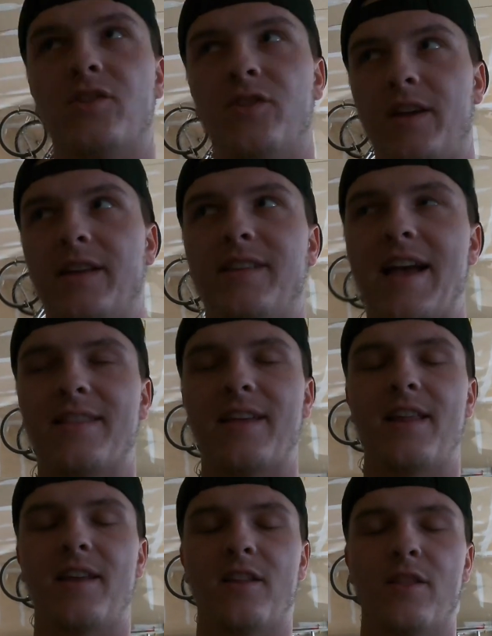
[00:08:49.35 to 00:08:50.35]
So yeah, I tacked
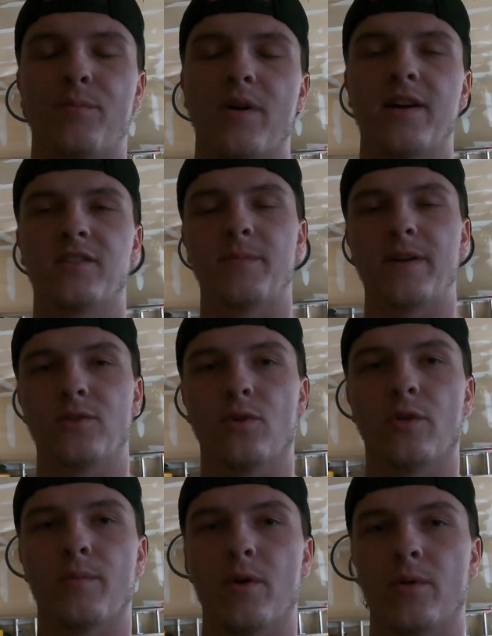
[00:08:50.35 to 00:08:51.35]
that into the price of my
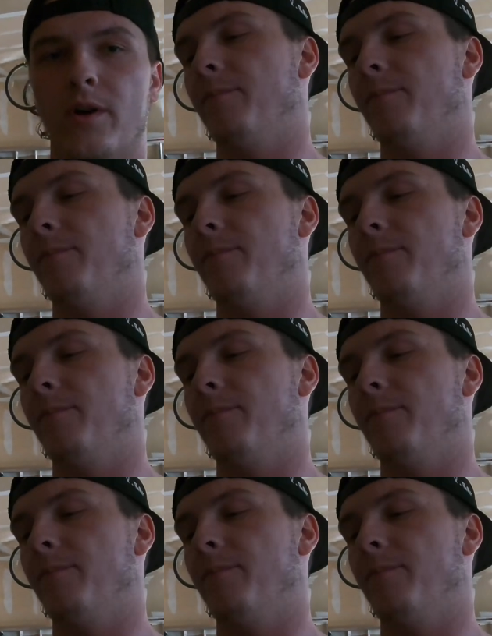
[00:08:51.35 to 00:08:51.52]
total motor